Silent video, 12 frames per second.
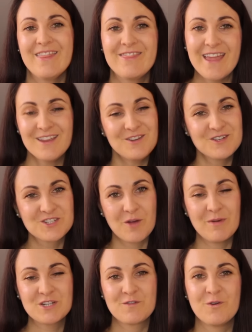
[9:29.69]
Thank you so
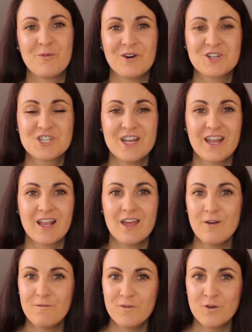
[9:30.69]
much for watching.
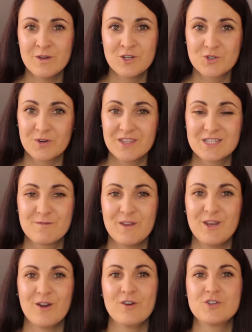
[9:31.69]
If you enjoyed this
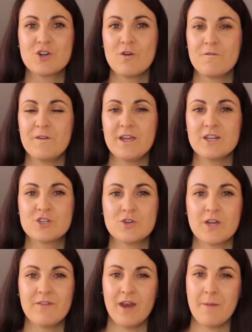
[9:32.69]
video, don't forget to
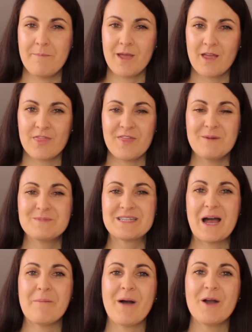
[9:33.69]
give it a big thumbs
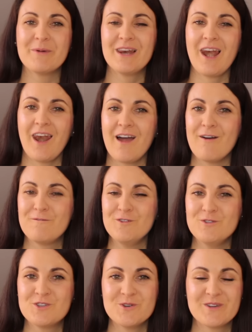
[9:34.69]
up. I would love
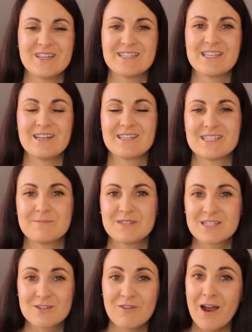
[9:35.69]
you to consider
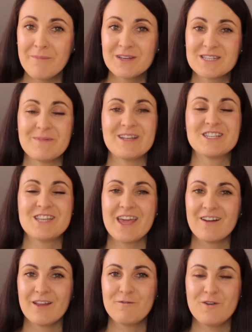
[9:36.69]
subscribing to my
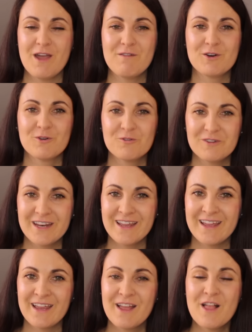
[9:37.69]
channel if you haven't
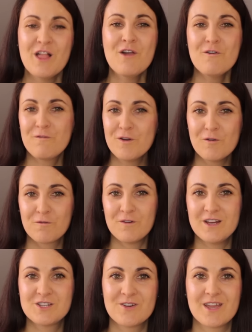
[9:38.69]
already. Feel
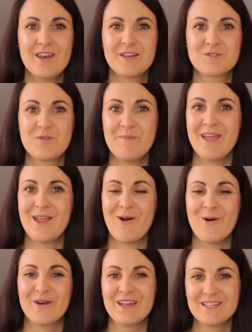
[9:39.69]
free to connect with me
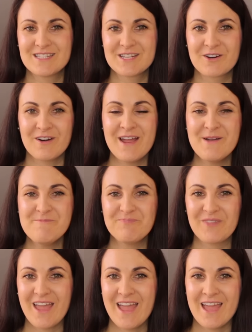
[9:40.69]
on Instagram,
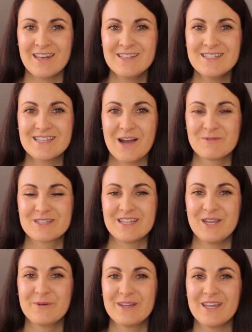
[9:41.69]
and I will
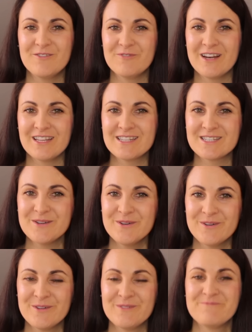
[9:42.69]
see you again really
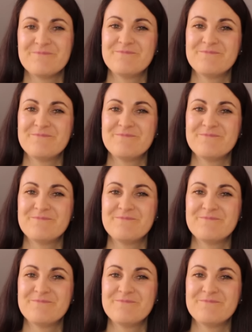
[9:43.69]
soon.